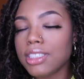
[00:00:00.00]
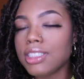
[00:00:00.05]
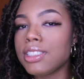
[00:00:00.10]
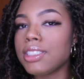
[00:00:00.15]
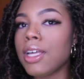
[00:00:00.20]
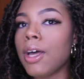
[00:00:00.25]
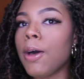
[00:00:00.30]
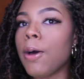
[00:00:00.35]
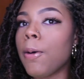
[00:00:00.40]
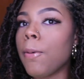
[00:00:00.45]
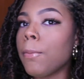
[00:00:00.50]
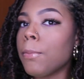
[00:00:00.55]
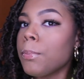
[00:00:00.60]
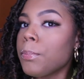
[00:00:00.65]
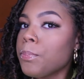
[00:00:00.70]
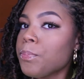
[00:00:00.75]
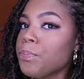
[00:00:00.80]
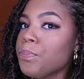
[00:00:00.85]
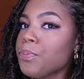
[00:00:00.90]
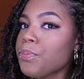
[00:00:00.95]
So
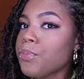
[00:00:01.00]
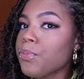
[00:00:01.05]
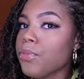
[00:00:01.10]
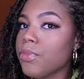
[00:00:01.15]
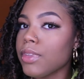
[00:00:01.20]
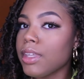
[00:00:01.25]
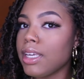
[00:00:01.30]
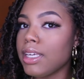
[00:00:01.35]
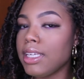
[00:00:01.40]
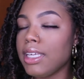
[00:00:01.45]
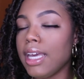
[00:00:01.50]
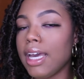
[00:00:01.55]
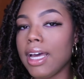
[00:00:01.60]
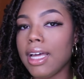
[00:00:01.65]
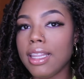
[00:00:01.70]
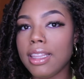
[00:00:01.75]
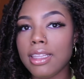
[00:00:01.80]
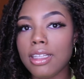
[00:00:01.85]
yeah,